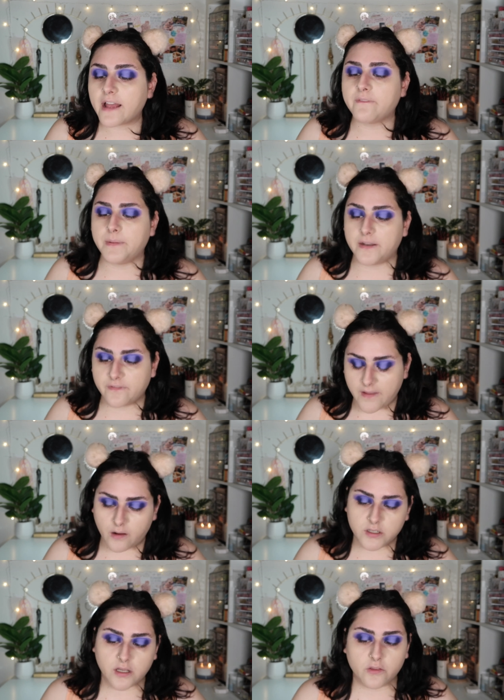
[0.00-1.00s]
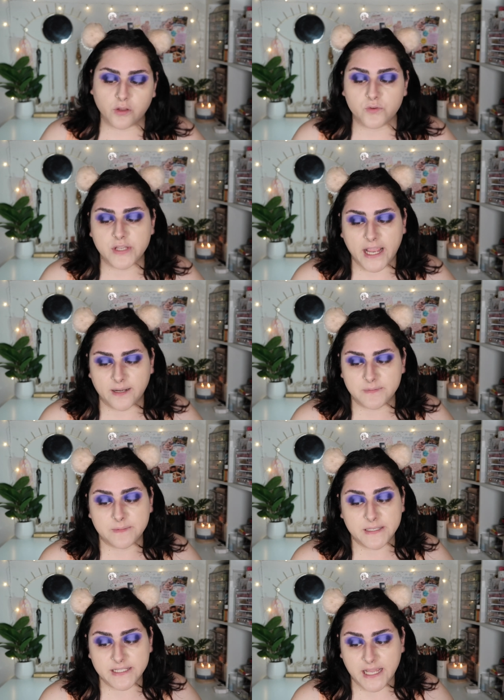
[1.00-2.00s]
have been found on those
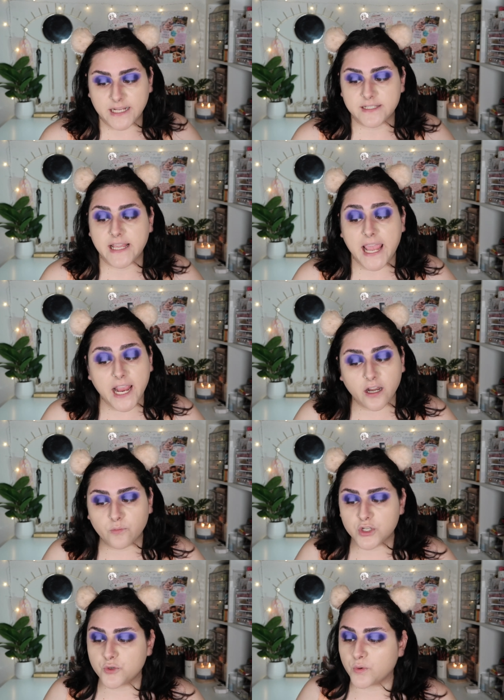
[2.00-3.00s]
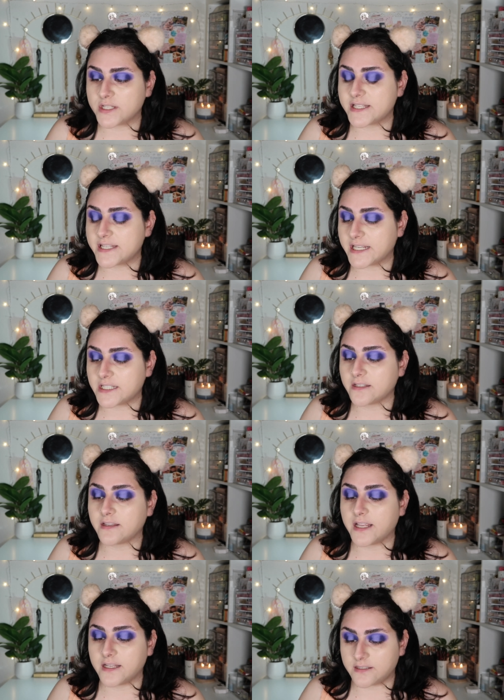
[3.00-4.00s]
items besides hair which was sent to
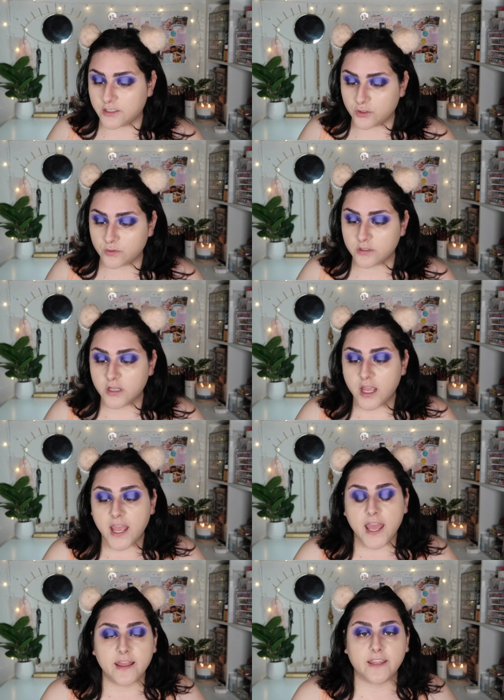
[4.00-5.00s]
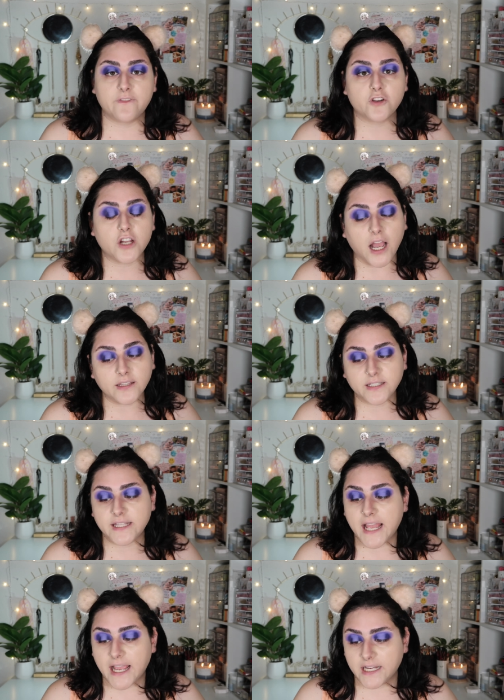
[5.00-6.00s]
the institute. They forgot
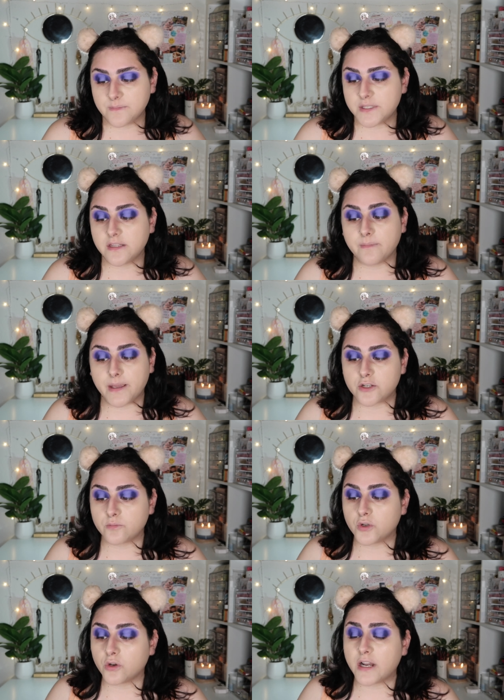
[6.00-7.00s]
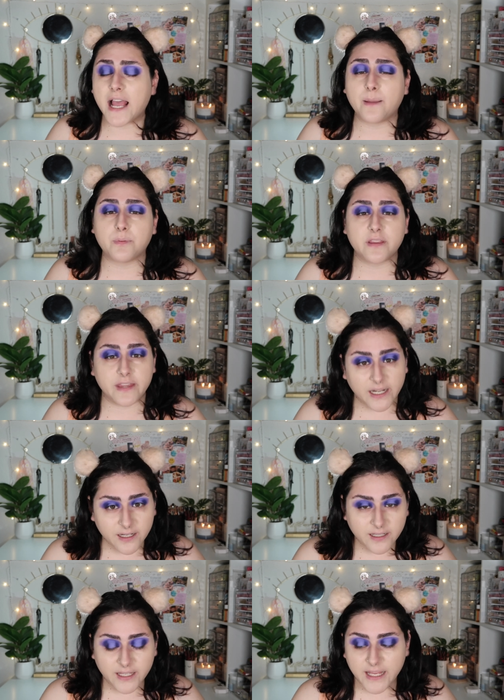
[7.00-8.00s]
that the items in the bedroom could
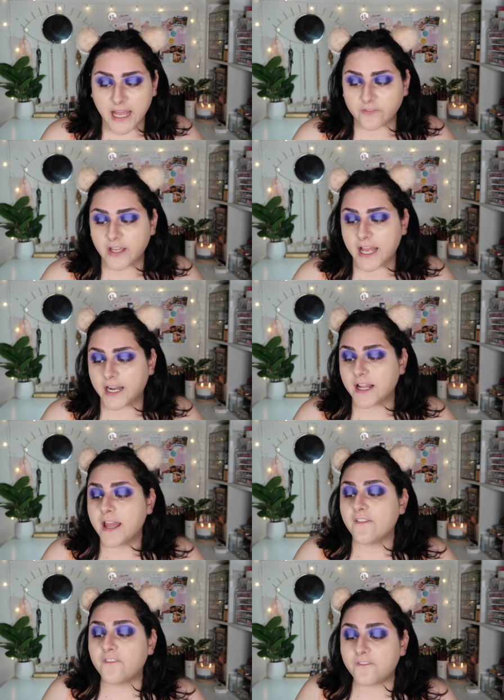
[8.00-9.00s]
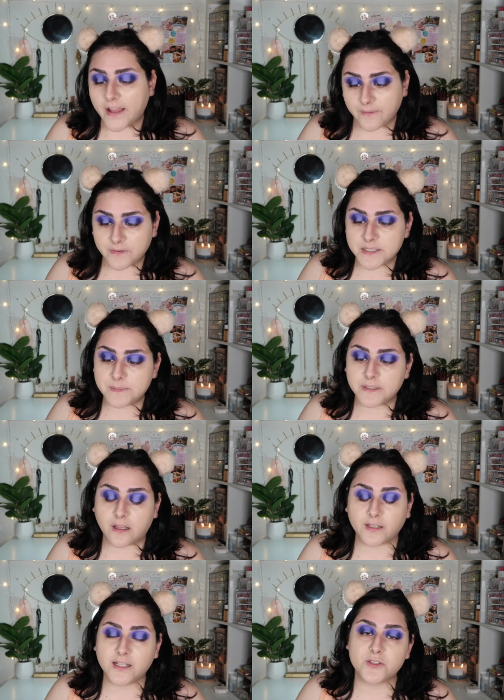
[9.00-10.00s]
hypothetically have had fibers
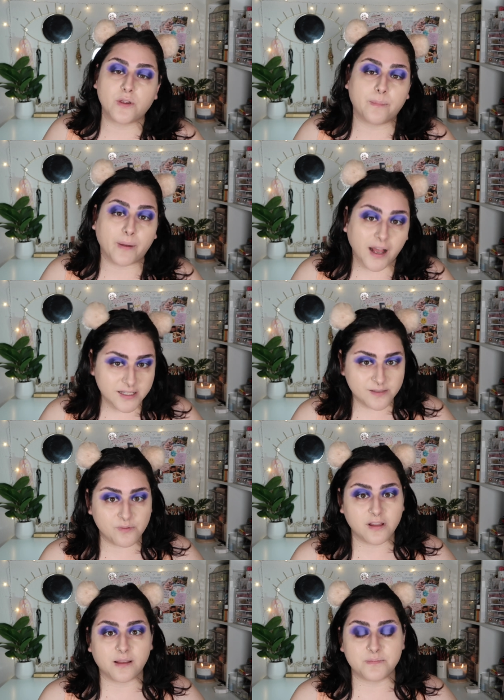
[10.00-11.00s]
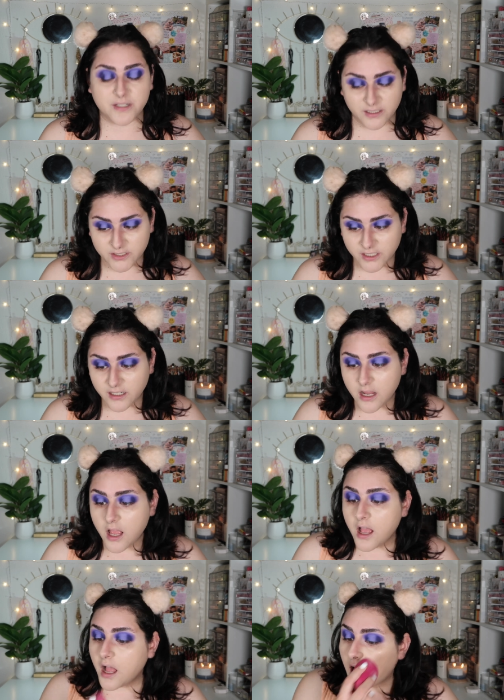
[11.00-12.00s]
belonging to a possible abductor
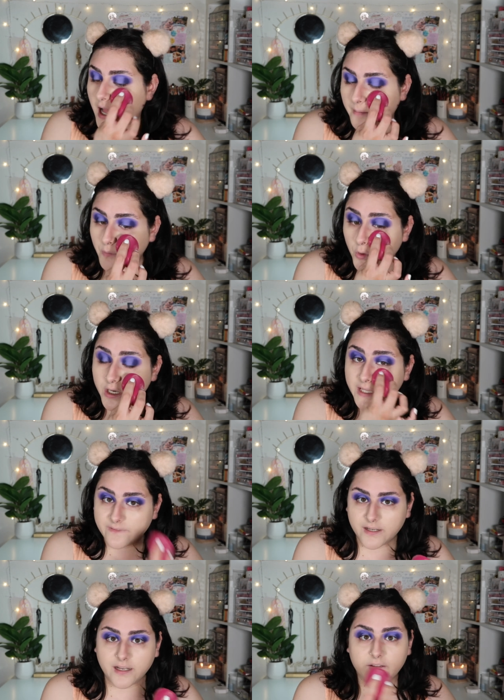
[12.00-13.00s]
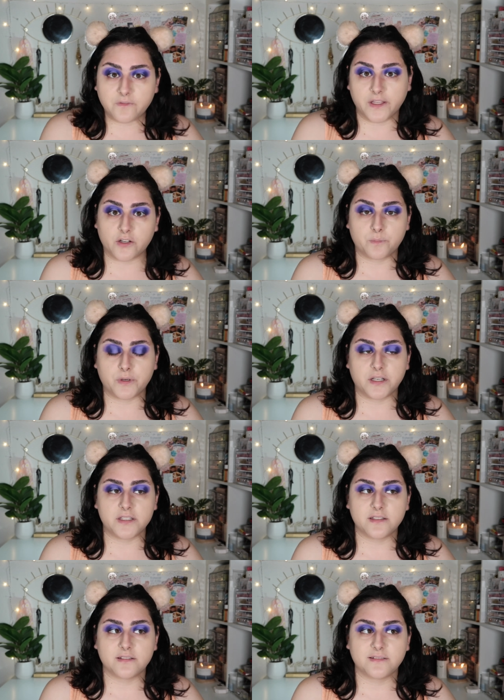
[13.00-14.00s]
um, or even a fingerprint.